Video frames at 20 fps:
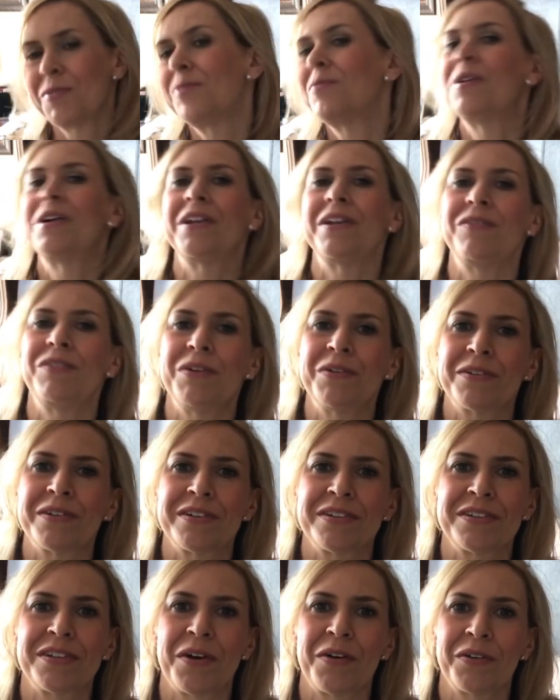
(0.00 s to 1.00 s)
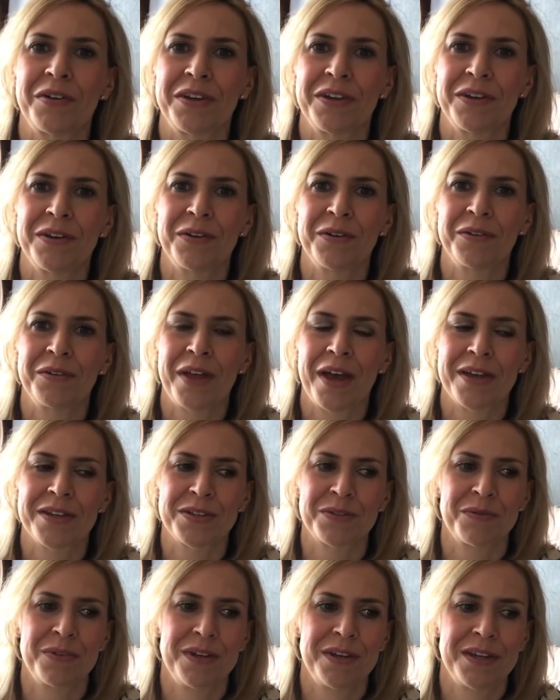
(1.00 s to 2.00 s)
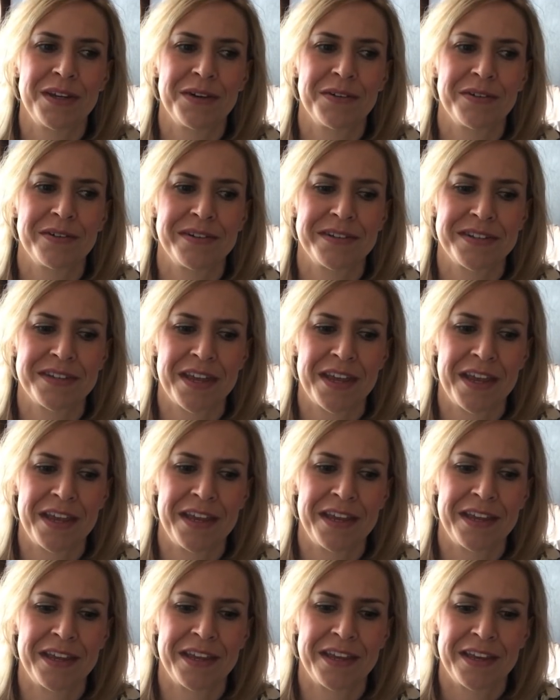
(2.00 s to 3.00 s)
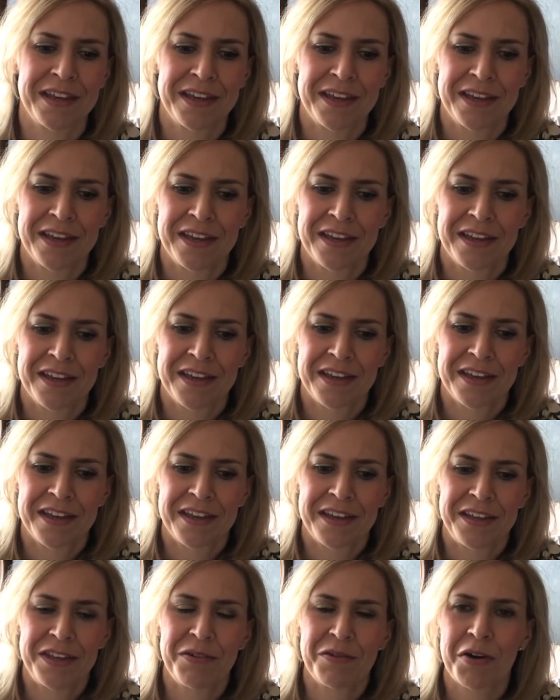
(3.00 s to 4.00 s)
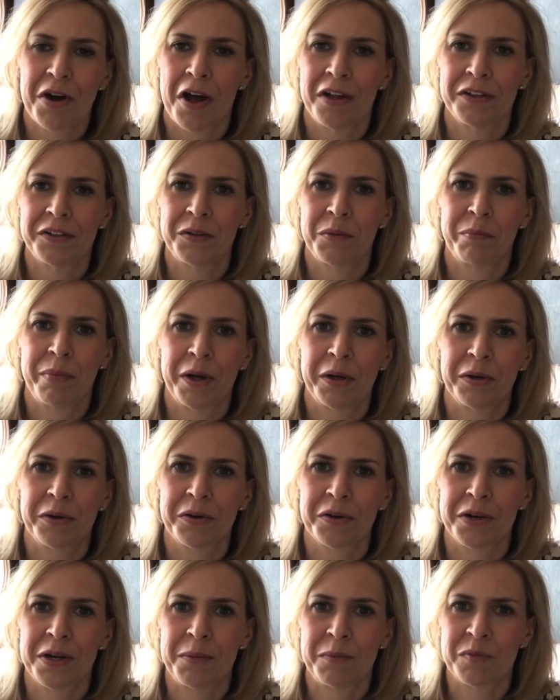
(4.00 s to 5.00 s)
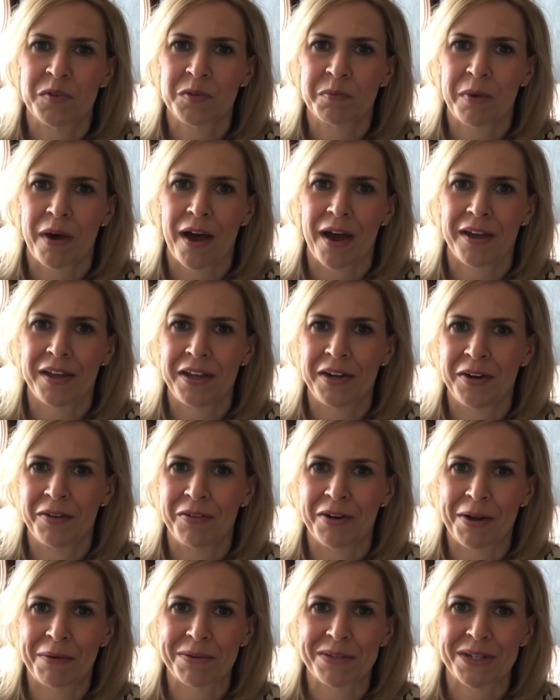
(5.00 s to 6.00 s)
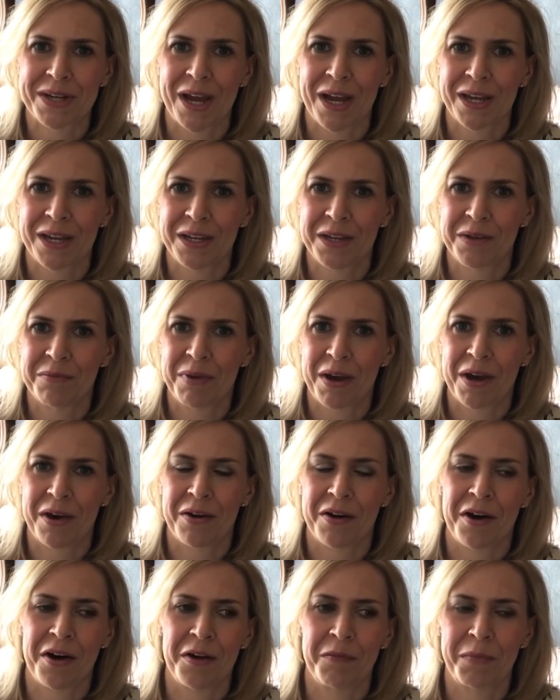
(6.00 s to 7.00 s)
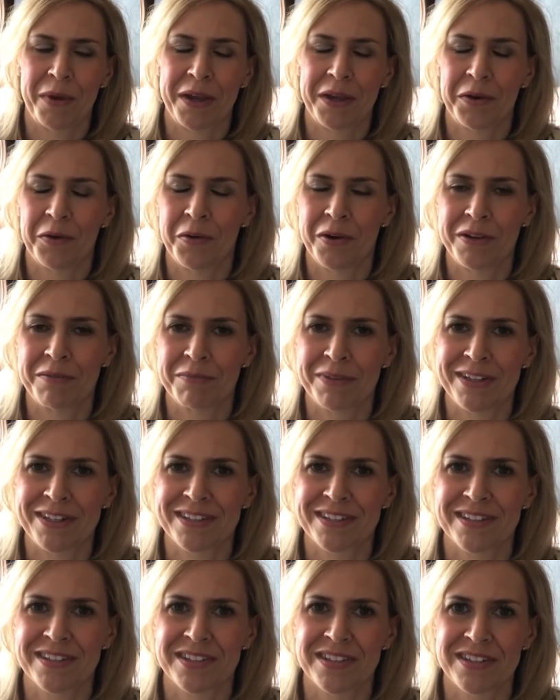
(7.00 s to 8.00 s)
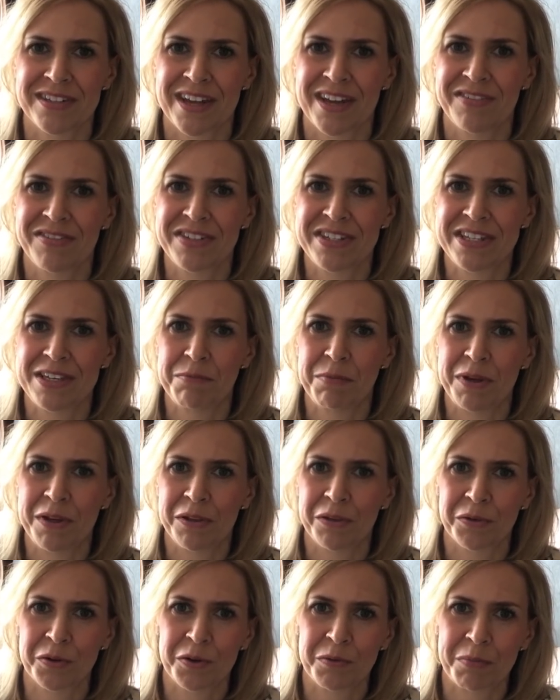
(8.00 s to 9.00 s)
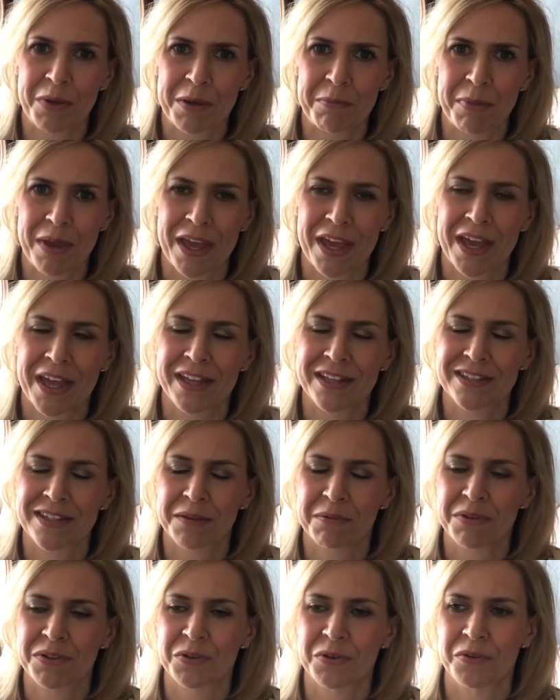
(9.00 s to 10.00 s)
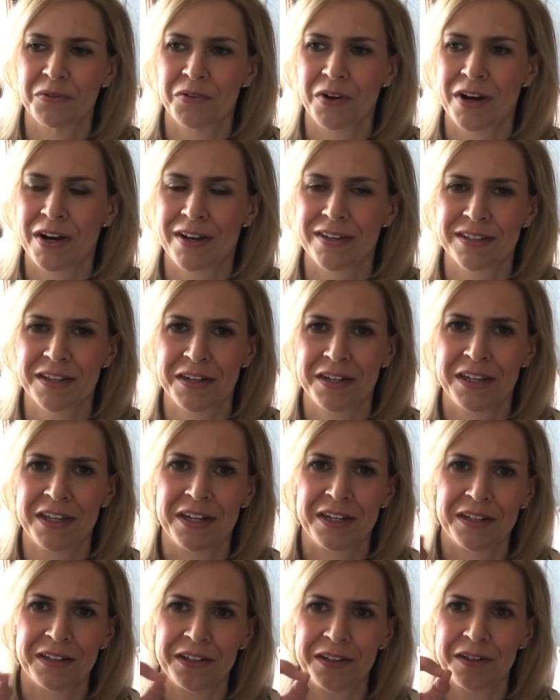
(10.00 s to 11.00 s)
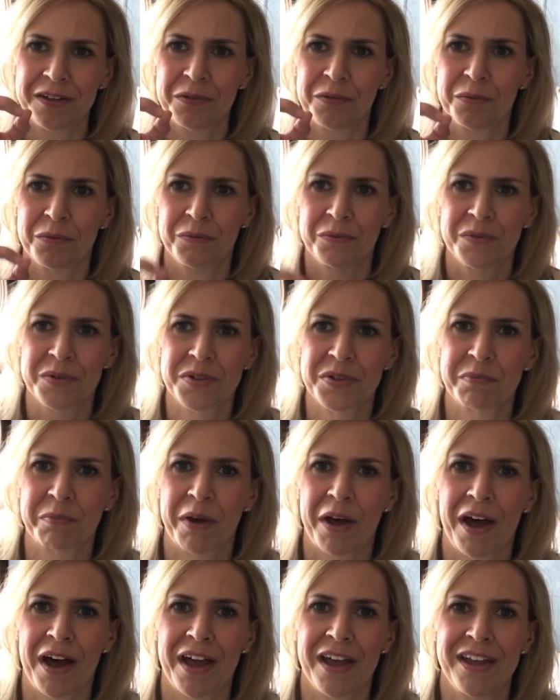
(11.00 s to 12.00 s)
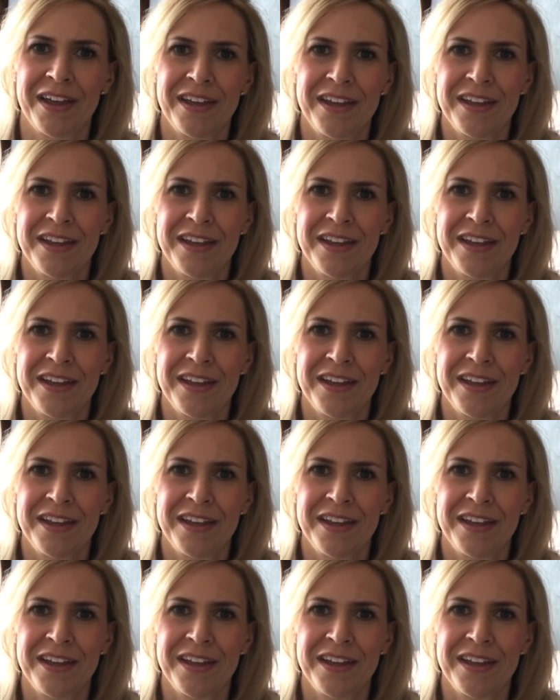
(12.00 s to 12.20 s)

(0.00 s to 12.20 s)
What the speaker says: One of you were so cute last week. You were saying, you call it a buttercream spot. You know, when I was talking about all my ointments and stuff seeping through my pants, I was so afraid I was going to get a little spot.